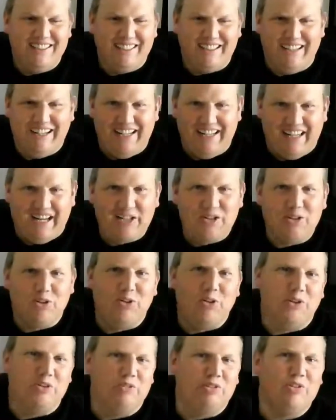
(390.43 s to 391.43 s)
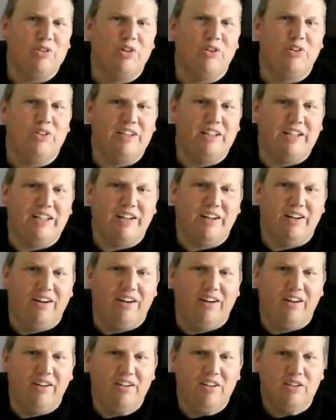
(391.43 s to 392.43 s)
Eli took over during the
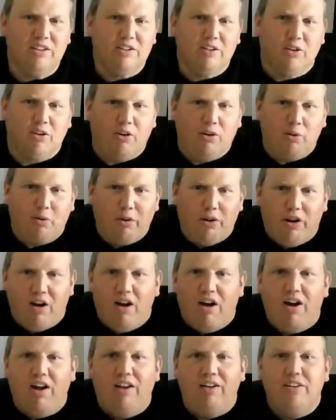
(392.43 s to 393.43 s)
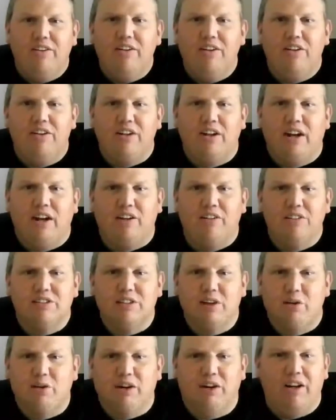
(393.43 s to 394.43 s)
year. Kurt went on to
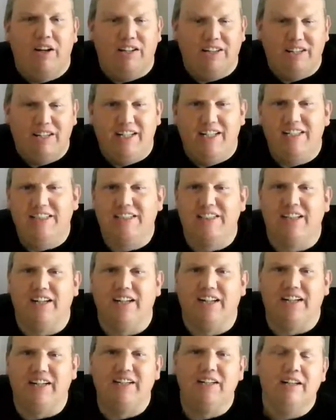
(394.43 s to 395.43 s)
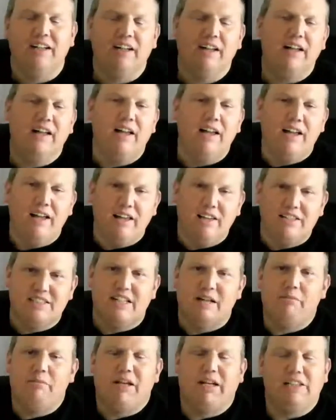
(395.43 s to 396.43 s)
Arizona and did his thing.
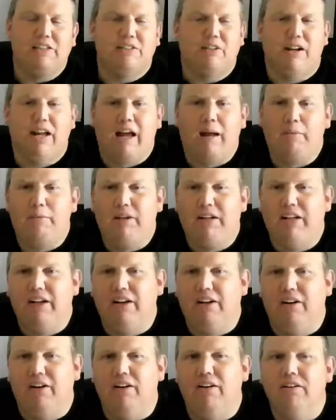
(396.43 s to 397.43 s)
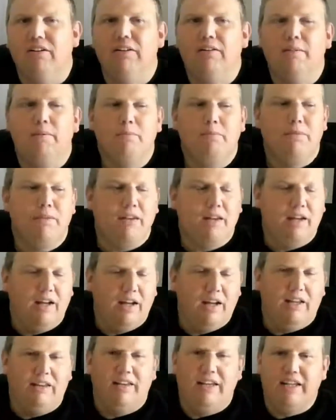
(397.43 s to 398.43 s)
Same thing is going to happen here.
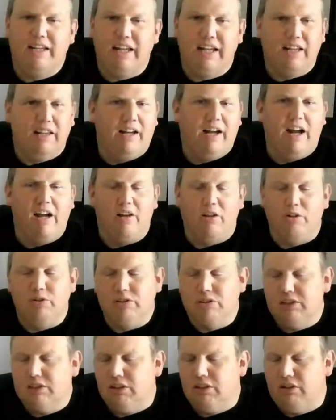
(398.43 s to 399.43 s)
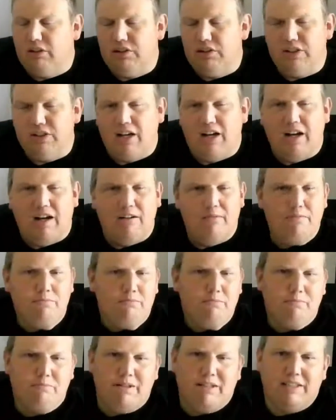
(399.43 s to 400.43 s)
I think Eli will lose a starting job
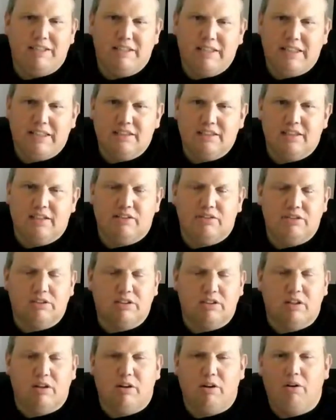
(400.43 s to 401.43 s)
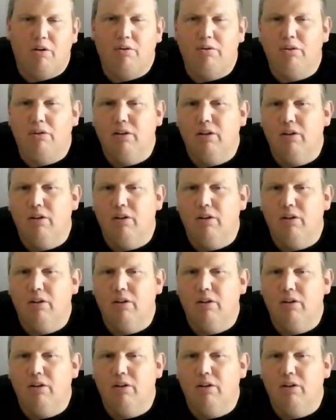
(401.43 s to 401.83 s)
mid-season or so.